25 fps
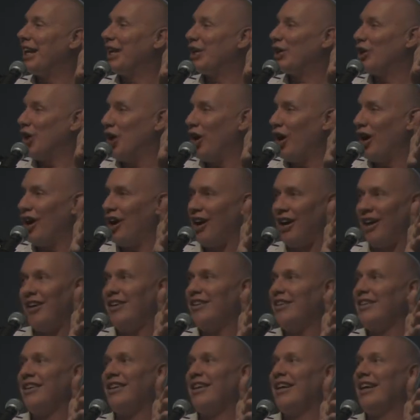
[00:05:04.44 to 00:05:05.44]
of that
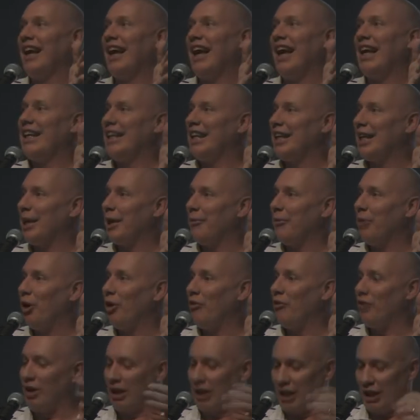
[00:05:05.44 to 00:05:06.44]
car, and he came
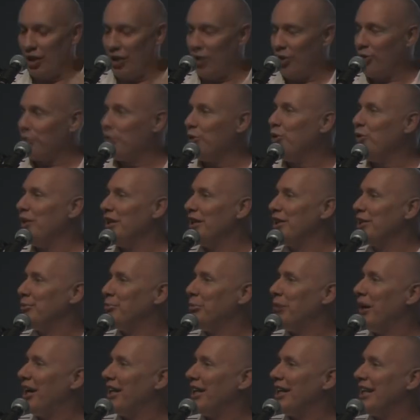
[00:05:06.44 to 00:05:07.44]
over and he threw this
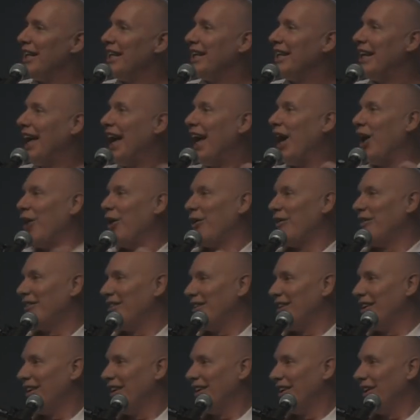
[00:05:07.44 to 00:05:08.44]
body
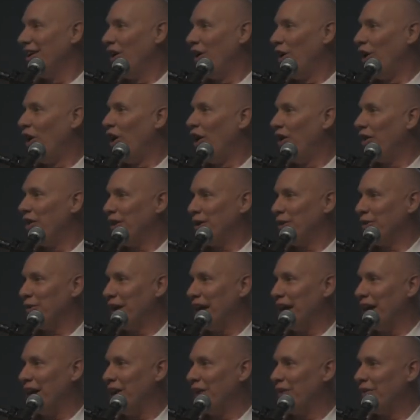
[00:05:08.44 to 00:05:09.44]
down on the
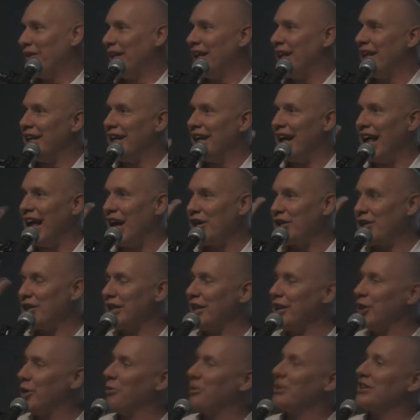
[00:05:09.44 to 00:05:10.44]
ground, and it
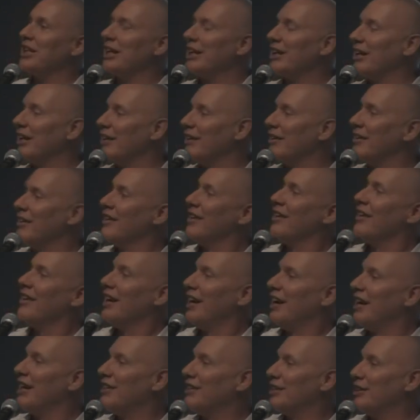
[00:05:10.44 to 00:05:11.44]
actually, there was like a,
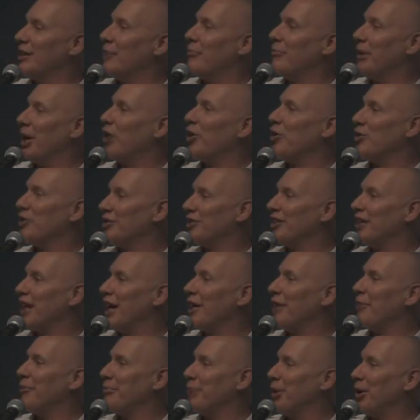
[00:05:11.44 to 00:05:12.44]
a, a metal
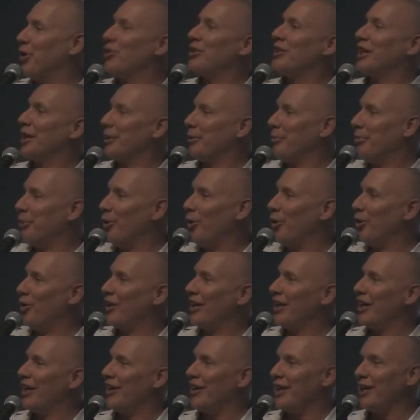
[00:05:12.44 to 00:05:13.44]
signpost, like a pole
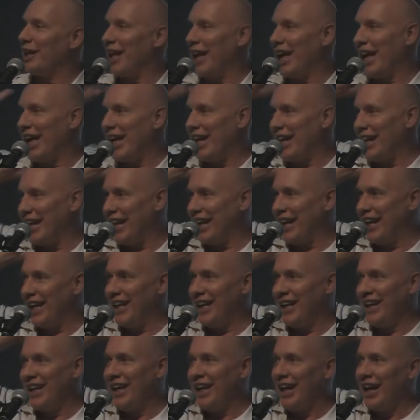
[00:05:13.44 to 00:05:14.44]
there, and the head hit
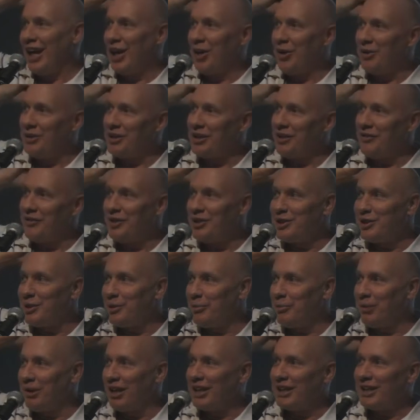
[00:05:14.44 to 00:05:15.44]
it. There was even
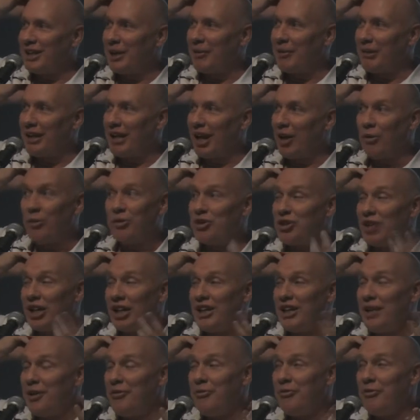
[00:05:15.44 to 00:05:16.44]
some blood coming out, which I
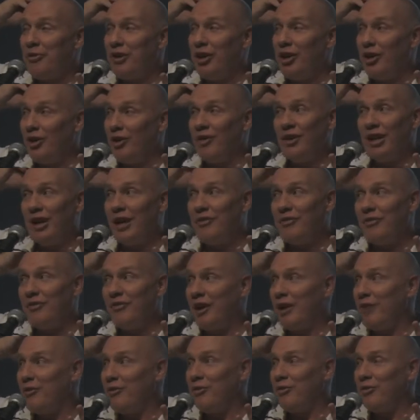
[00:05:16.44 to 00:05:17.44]
didn't feel.
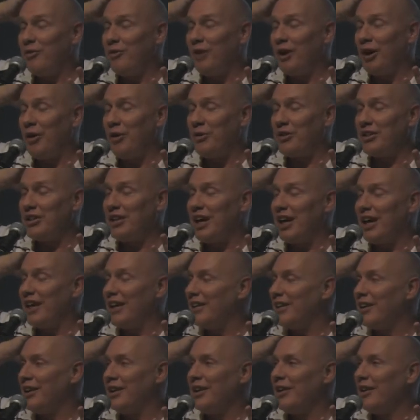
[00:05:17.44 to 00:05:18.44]
I, I, I was
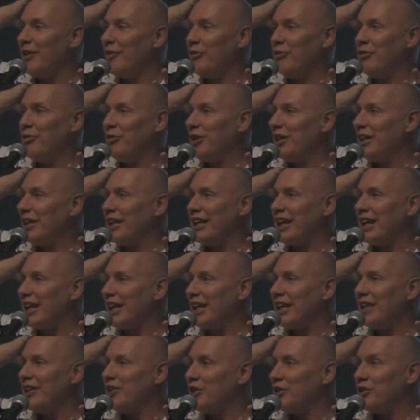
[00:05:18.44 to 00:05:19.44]
not feeling
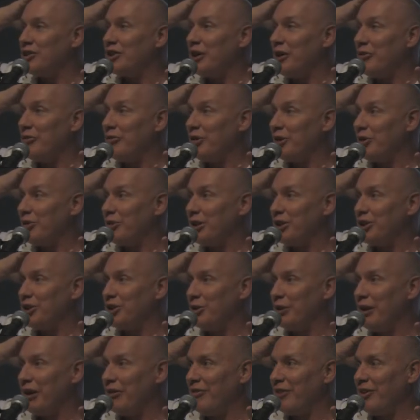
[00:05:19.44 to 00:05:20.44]
any discomfort
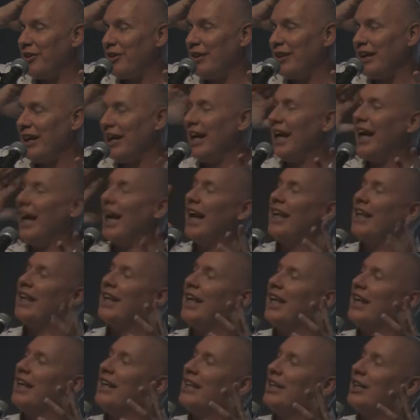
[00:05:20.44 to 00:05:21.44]
whatsoever. And
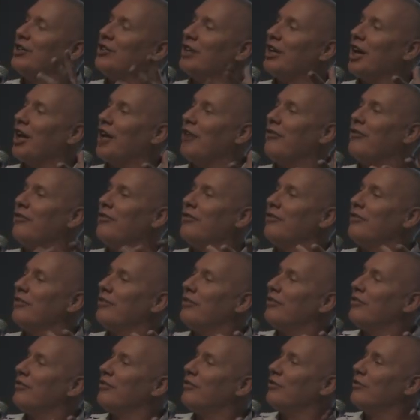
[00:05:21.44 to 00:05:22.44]
then he kind of,
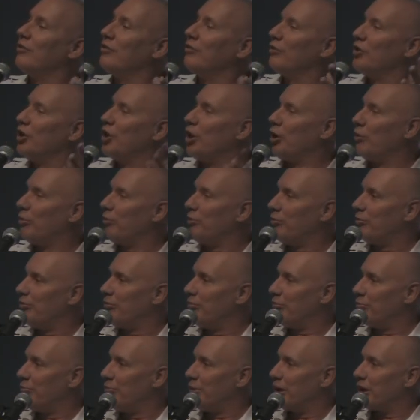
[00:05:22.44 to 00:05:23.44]
you know,
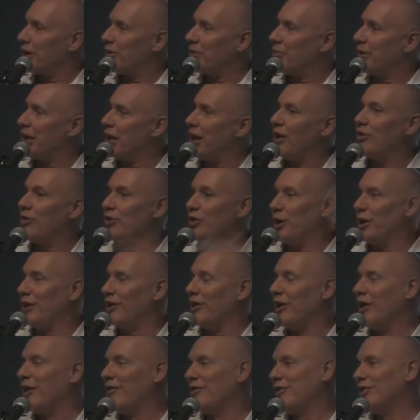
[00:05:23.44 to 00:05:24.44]
picked me, I, a,
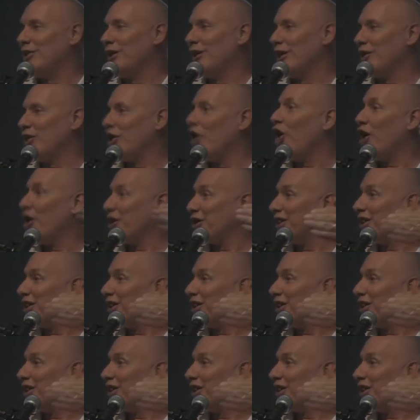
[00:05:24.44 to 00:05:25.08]
a car